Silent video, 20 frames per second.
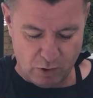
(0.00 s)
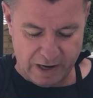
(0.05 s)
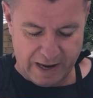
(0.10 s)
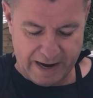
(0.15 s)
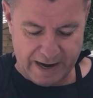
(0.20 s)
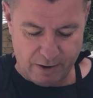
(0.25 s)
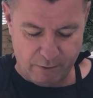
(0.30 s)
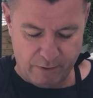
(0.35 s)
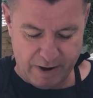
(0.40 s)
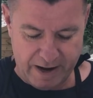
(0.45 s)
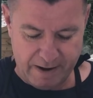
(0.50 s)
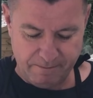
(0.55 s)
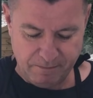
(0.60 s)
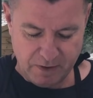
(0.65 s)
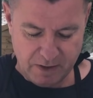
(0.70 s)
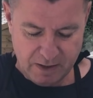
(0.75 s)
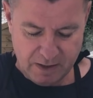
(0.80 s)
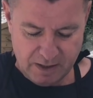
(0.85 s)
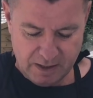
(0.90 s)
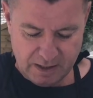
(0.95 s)
layer it
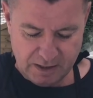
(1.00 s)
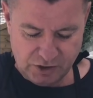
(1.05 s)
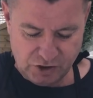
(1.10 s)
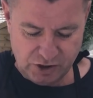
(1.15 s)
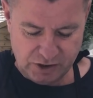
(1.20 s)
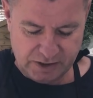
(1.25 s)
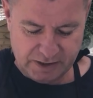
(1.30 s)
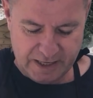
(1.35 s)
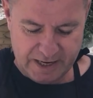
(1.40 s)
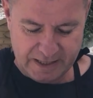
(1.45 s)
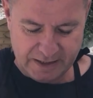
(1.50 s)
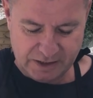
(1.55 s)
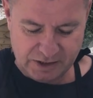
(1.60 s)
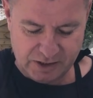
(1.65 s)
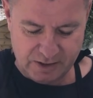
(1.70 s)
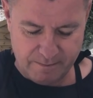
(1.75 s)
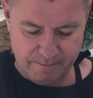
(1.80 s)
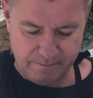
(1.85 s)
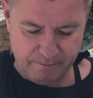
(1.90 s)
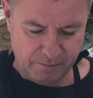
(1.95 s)
and just get
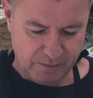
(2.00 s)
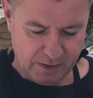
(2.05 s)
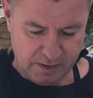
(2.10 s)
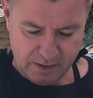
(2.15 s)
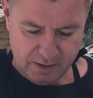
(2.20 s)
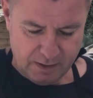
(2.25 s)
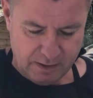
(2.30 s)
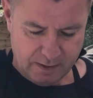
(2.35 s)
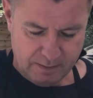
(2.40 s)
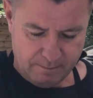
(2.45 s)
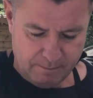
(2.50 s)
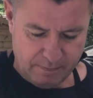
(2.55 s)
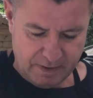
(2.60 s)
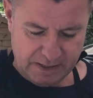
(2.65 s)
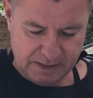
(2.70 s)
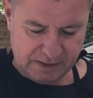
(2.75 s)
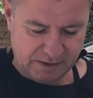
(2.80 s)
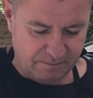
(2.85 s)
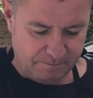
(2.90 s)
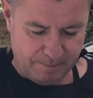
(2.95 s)
some
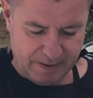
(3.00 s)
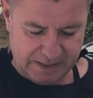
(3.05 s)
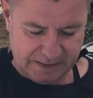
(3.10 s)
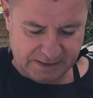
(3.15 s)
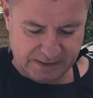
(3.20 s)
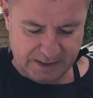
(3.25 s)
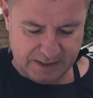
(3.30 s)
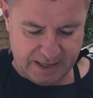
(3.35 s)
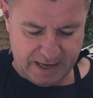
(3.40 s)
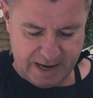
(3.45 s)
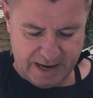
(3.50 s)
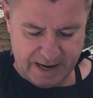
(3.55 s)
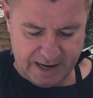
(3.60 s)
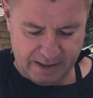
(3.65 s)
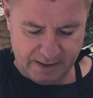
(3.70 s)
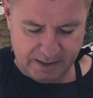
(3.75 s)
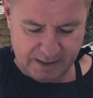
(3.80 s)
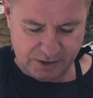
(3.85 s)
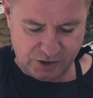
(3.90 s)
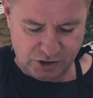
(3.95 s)
bits of butter there
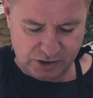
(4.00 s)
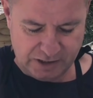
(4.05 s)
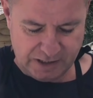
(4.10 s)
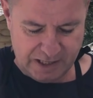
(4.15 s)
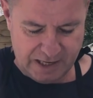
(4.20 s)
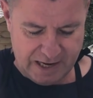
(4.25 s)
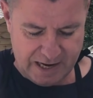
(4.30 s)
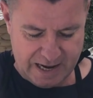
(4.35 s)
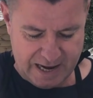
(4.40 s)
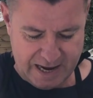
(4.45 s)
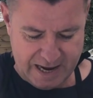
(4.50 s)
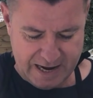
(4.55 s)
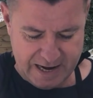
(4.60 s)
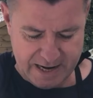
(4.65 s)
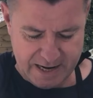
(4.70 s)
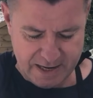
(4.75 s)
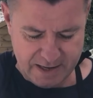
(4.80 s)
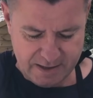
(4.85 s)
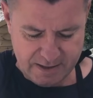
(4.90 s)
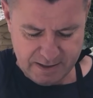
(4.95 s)
and just
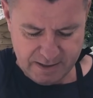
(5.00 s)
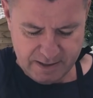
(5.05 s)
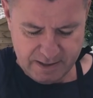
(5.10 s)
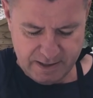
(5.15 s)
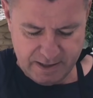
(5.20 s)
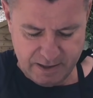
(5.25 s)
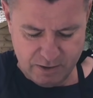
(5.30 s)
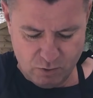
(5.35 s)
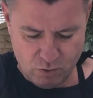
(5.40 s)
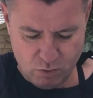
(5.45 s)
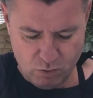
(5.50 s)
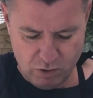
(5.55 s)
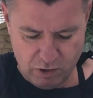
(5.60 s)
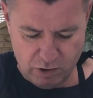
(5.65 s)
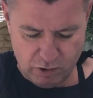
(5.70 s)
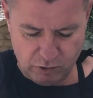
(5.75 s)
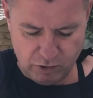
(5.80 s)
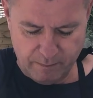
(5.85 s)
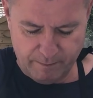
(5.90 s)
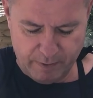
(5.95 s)
lay it all
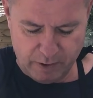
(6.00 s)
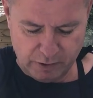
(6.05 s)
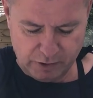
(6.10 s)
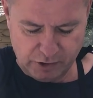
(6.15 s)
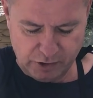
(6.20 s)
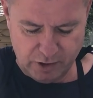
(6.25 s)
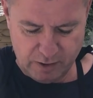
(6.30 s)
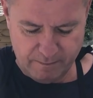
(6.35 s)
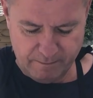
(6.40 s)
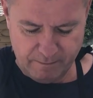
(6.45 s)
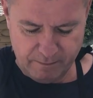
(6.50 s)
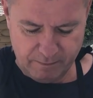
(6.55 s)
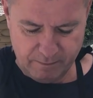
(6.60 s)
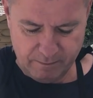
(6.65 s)
along the bottom.